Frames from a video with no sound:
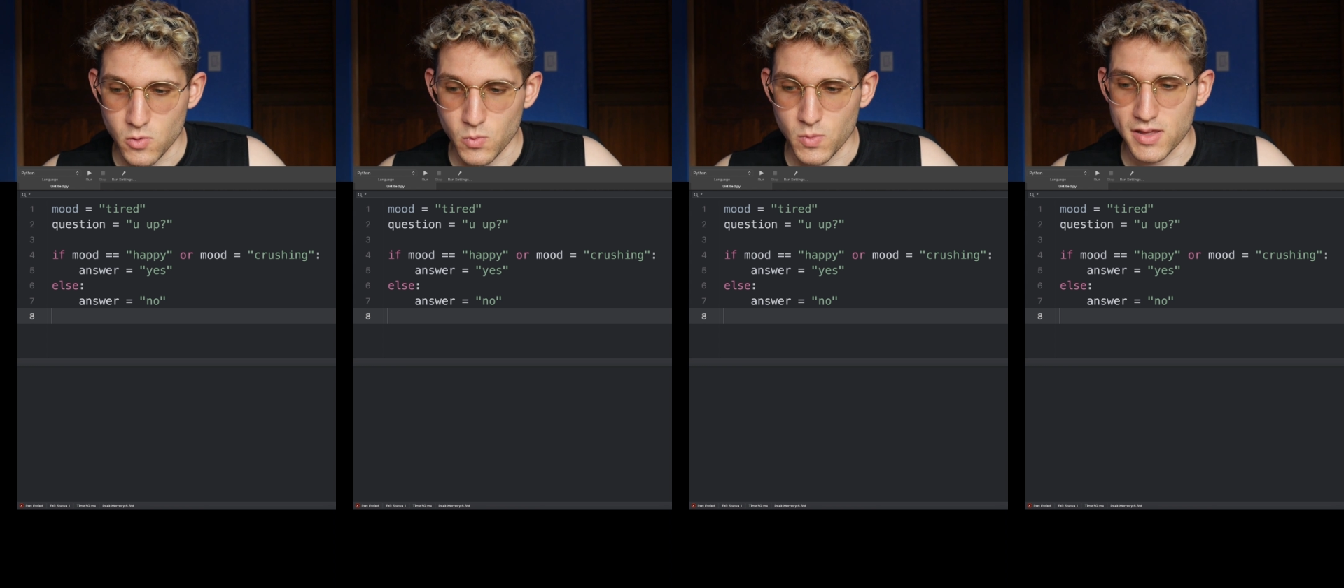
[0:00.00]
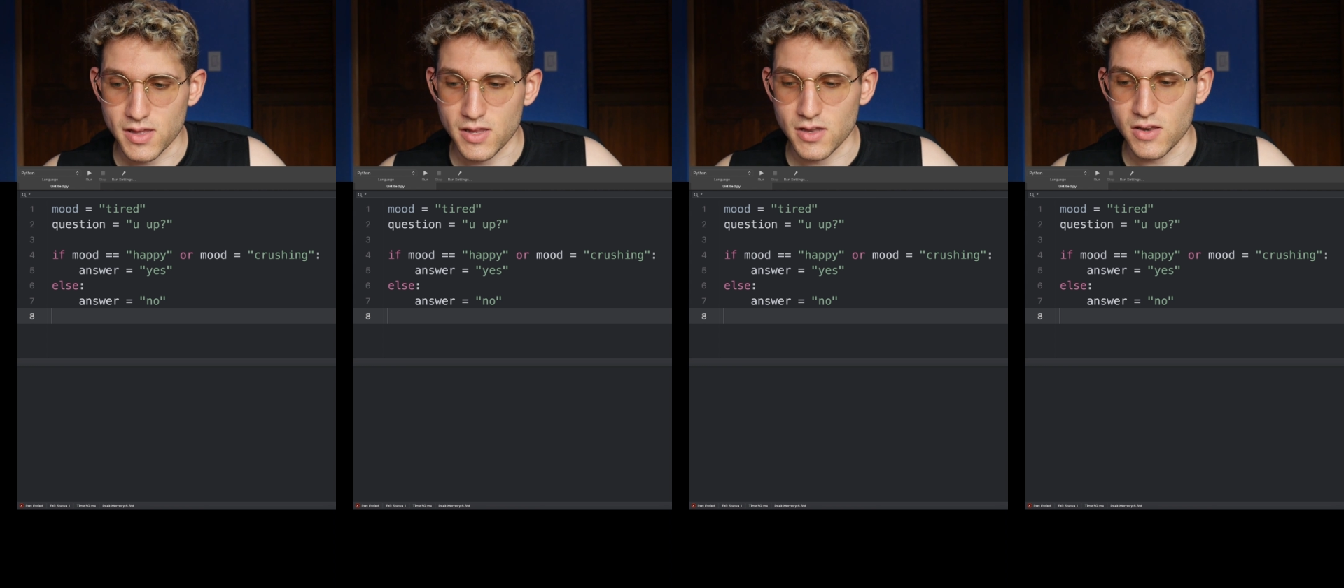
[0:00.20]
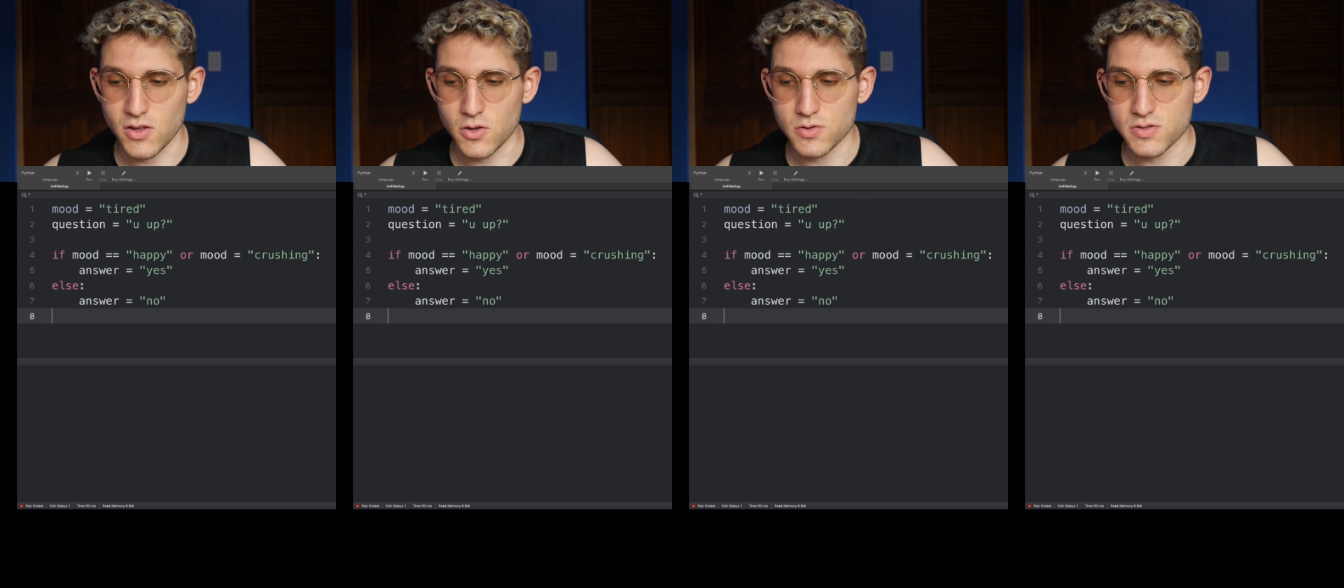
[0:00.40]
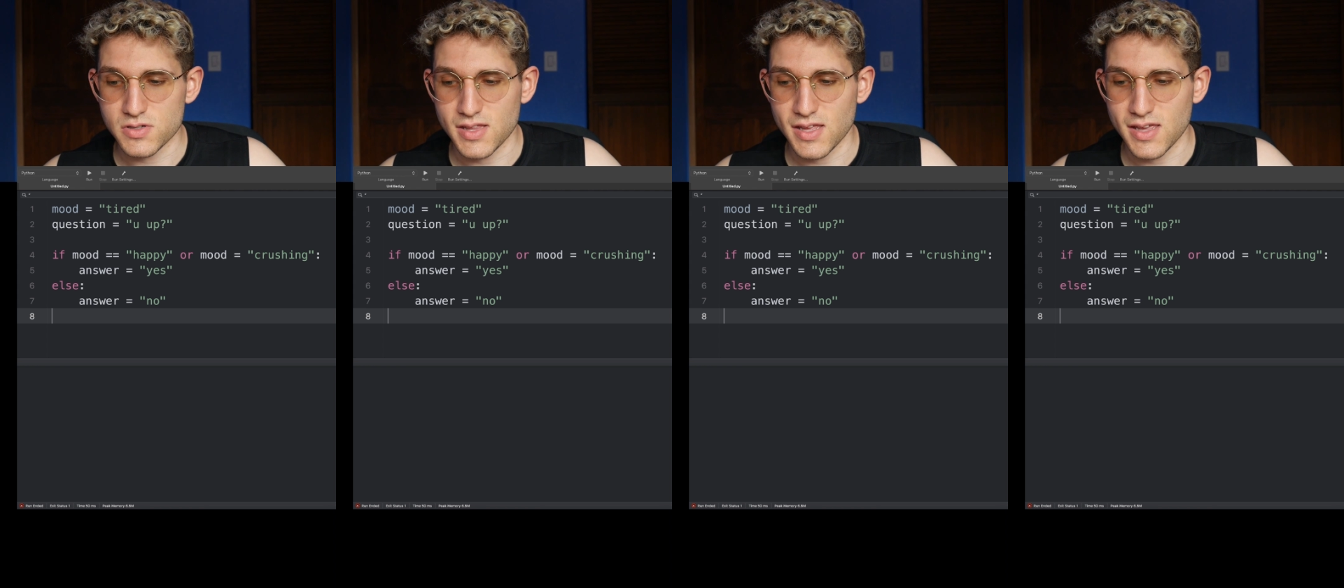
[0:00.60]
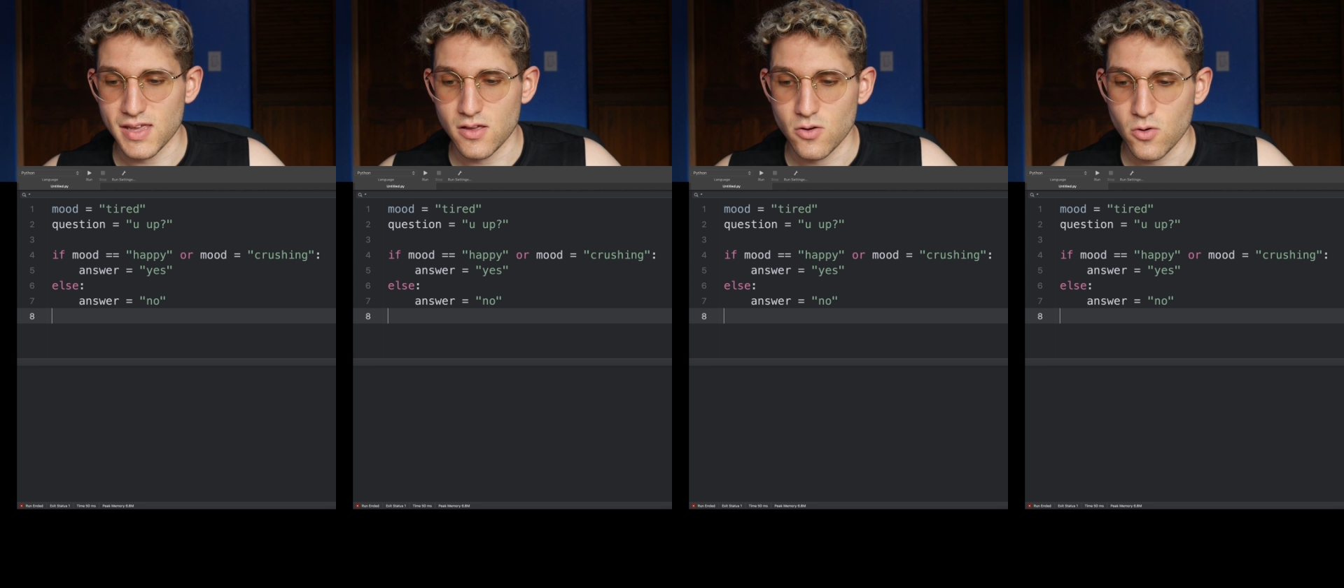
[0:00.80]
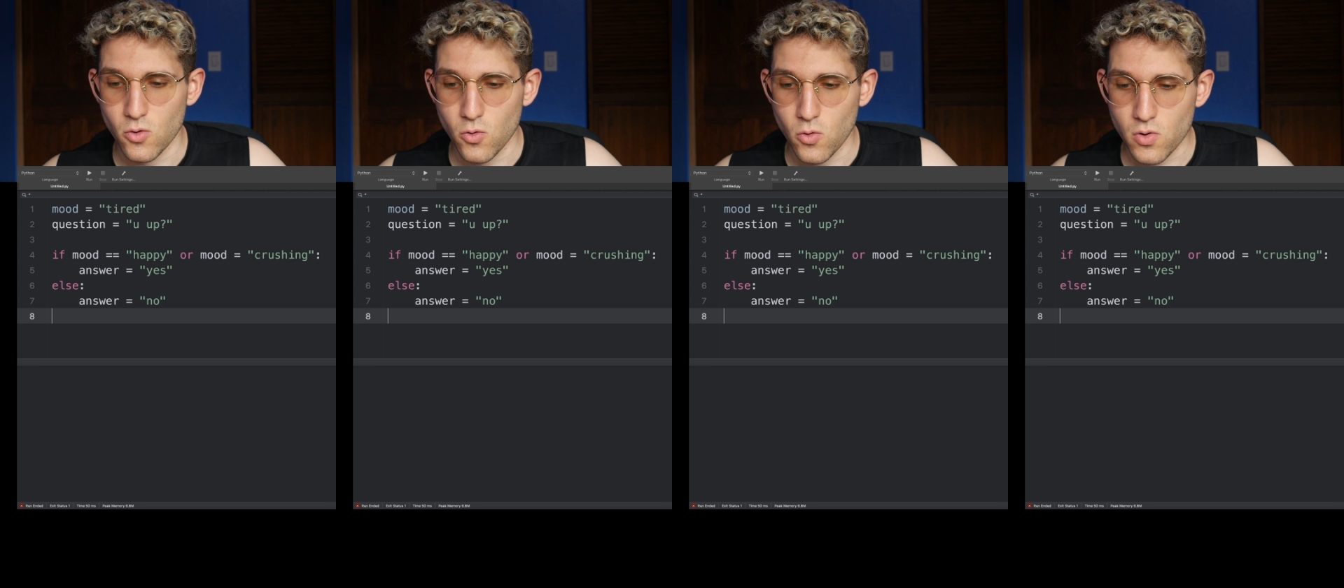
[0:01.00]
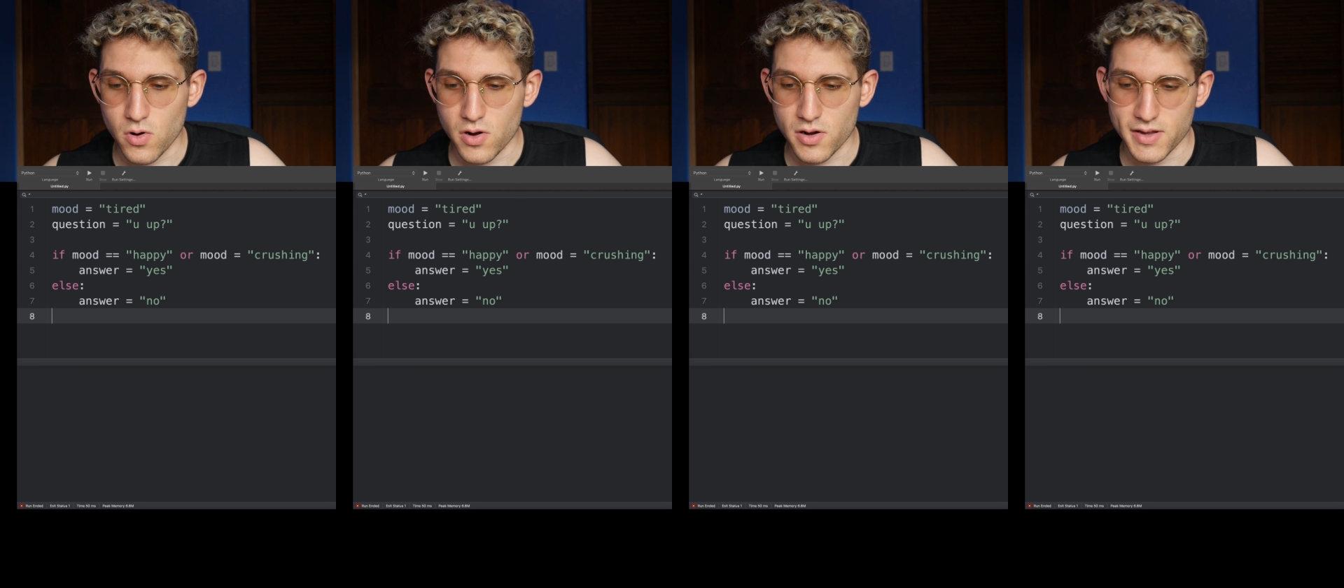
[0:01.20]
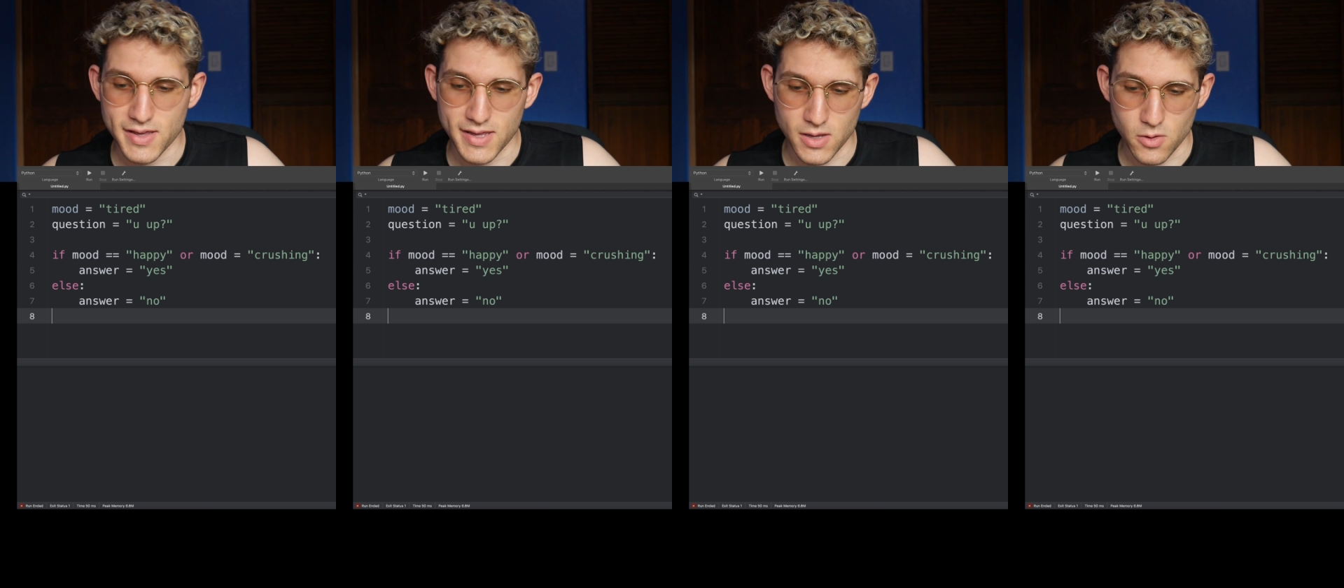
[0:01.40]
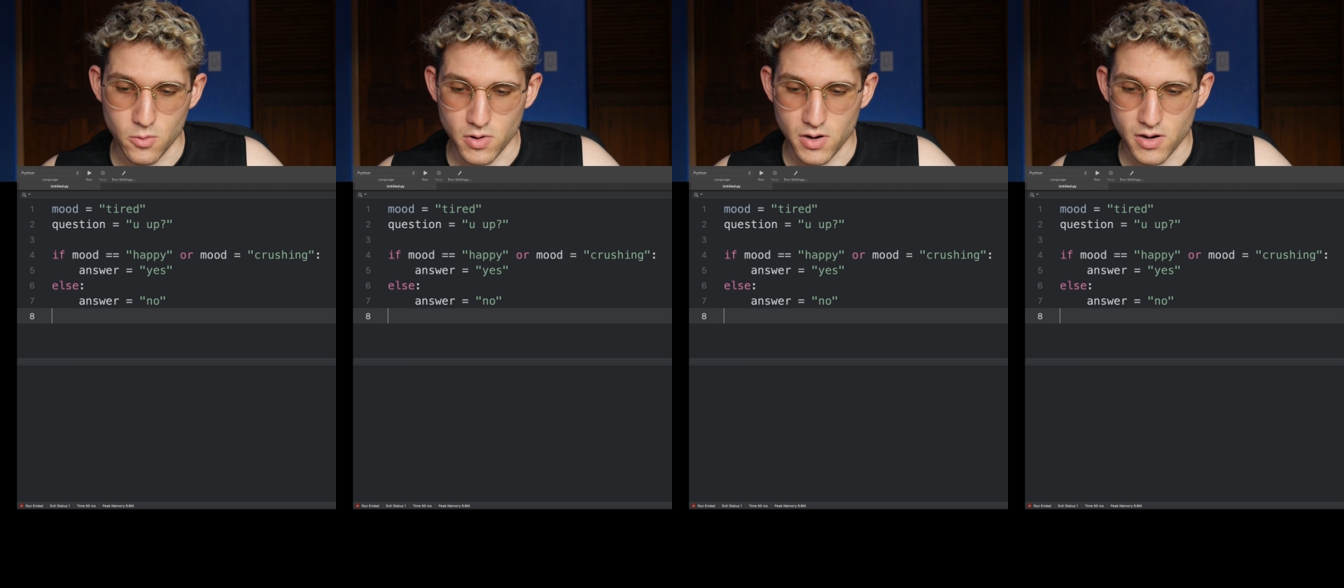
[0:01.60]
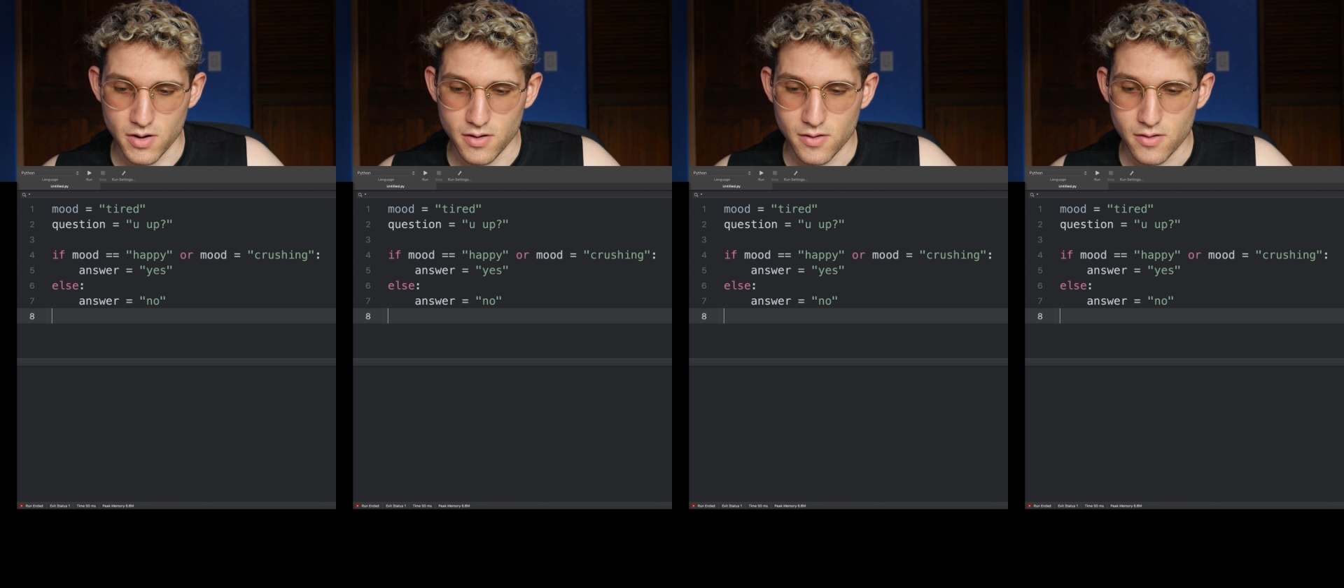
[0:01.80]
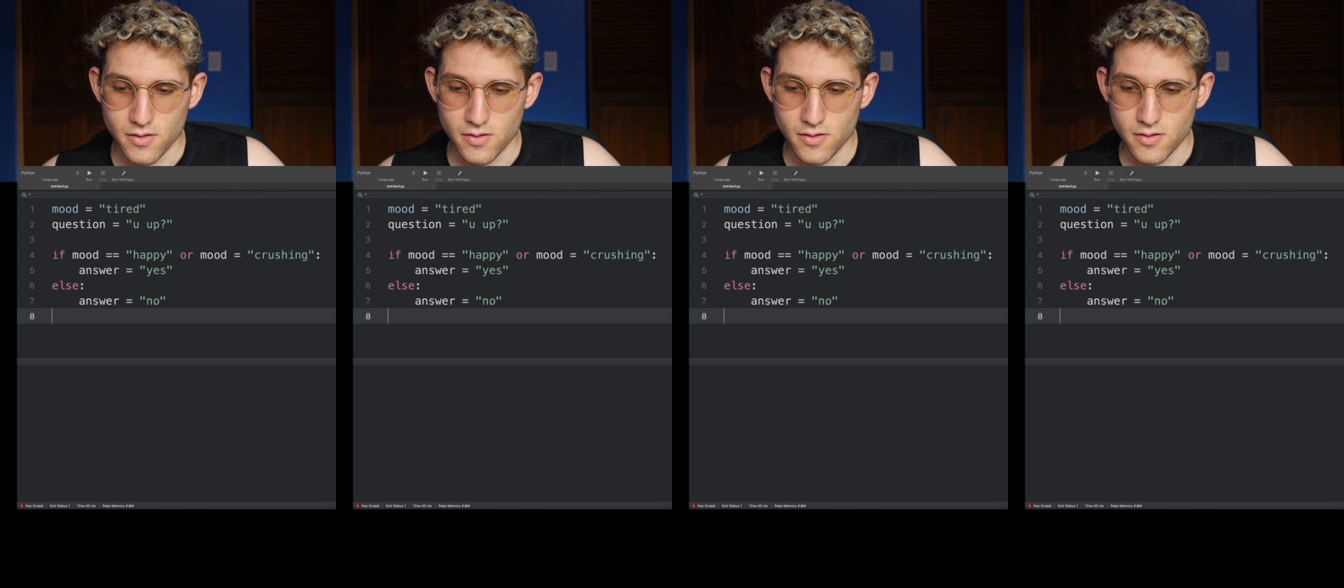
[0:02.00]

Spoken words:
we can use the OR keyword.